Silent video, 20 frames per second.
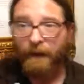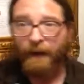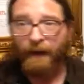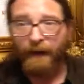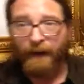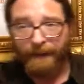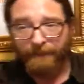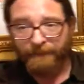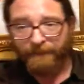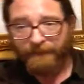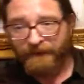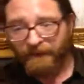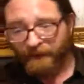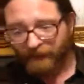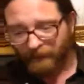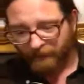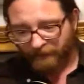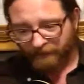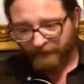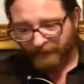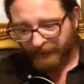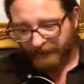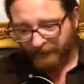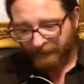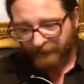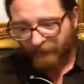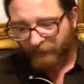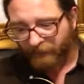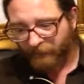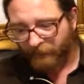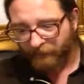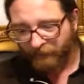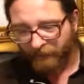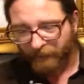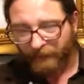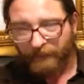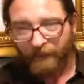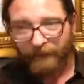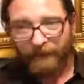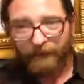Alright, so today we're going
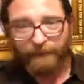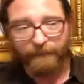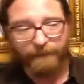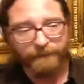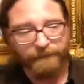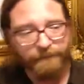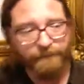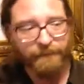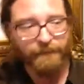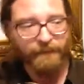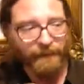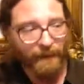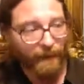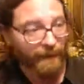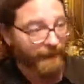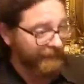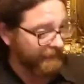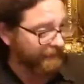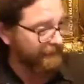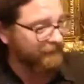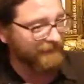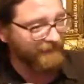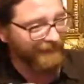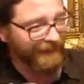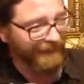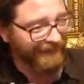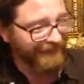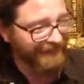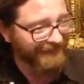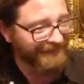over, oh yeah, sorry.